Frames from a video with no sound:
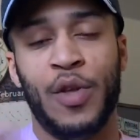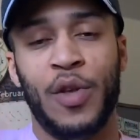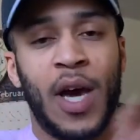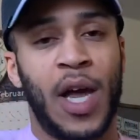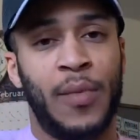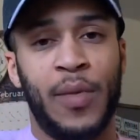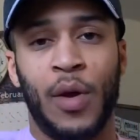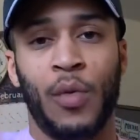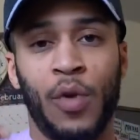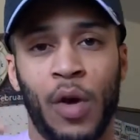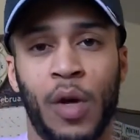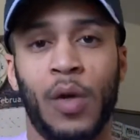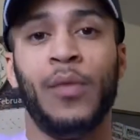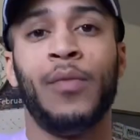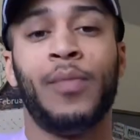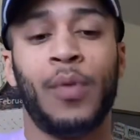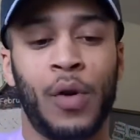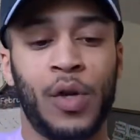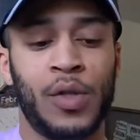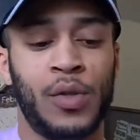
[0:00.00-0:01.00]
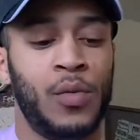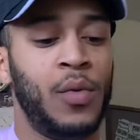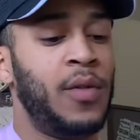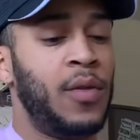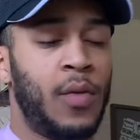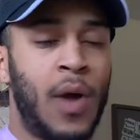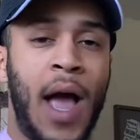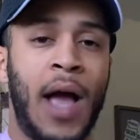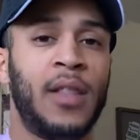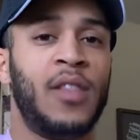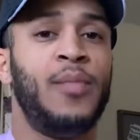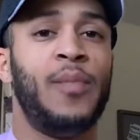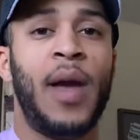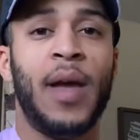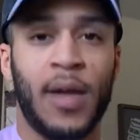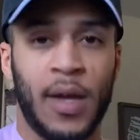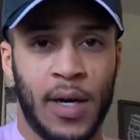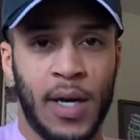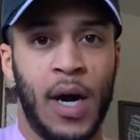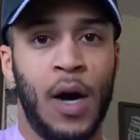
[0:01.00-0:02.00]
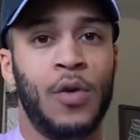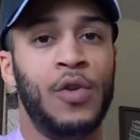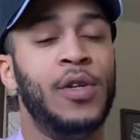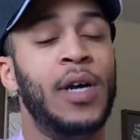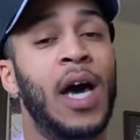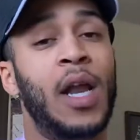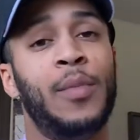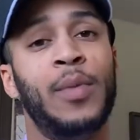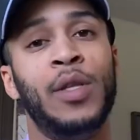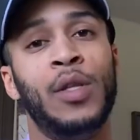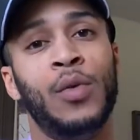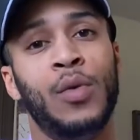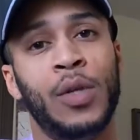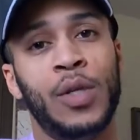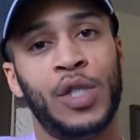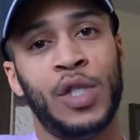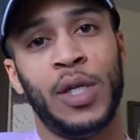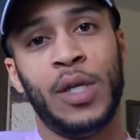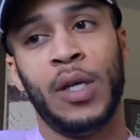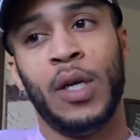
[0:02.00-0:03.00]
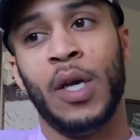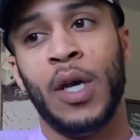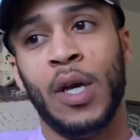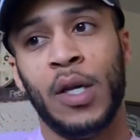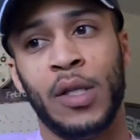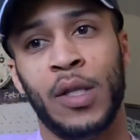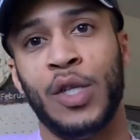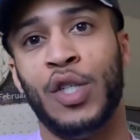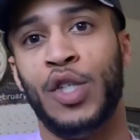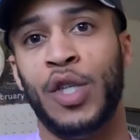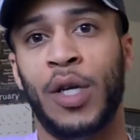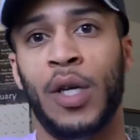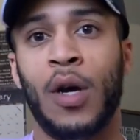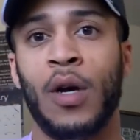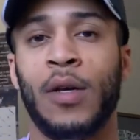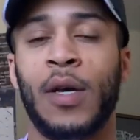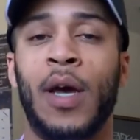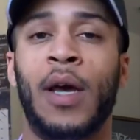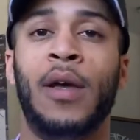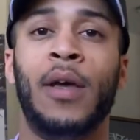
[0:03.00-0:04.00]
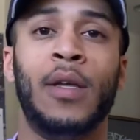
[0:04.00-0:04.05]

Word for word: You gotta be a real person with an active bank account. You gotta be doing shit legit, okay?